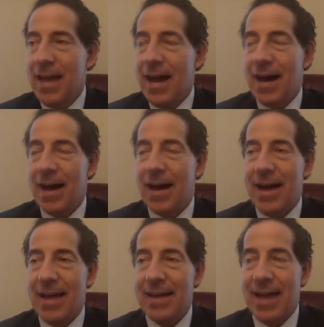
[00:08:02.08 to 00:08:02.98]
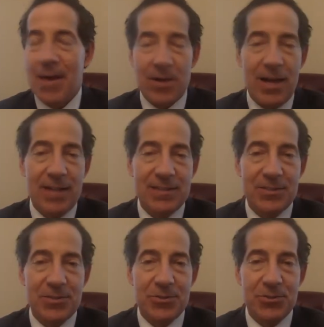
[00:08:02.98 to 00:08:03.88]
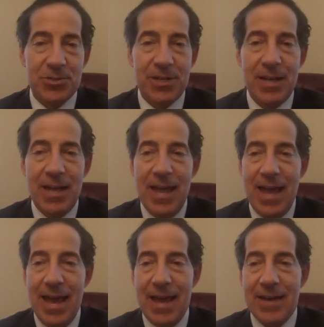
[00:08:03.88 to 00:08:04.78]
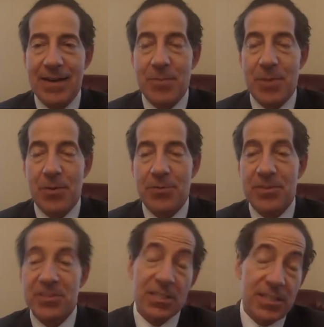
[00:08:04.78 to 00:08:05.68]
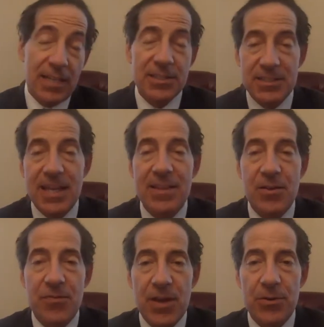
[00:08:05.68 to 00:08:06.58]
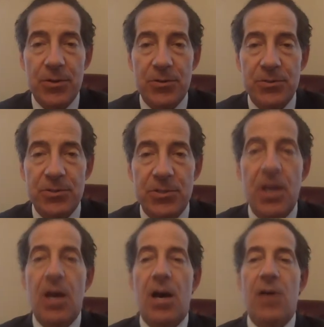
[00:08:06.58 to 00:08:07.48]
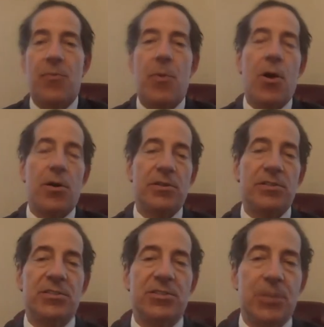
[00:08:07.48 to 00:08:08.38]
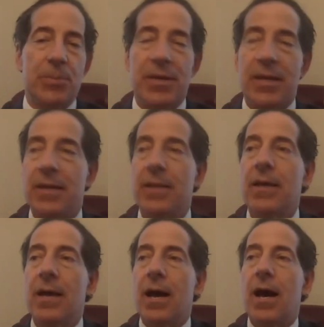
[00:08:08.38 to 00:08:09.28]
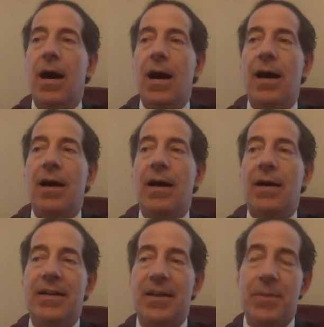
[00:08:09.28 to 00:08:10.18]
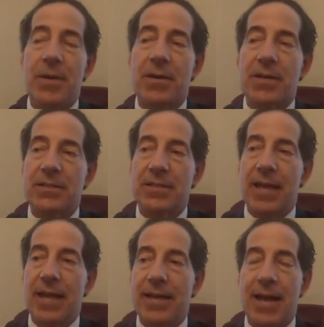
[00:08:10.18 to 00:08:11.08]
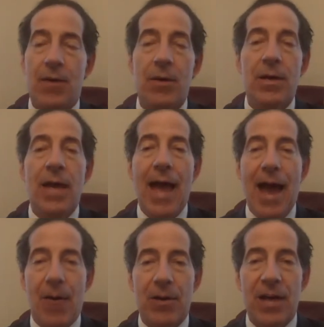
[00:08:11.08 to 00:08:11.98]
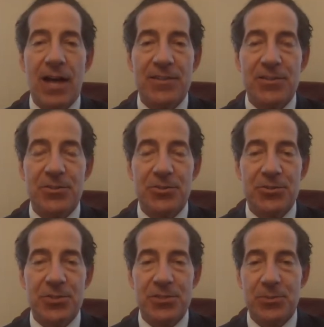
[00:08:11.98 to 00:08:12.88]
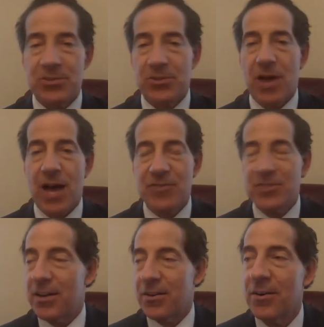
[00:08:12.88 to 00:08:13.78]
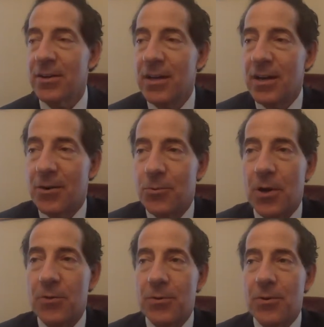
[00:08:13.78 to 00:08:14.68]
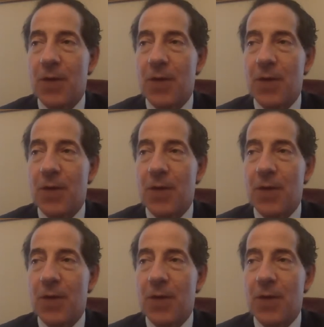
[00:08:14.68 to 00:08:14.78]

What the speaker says: and our Constitution, and both the successes and the failures of partisanship in America today. Now, our Constitution, as Richard Hofstadter wrote,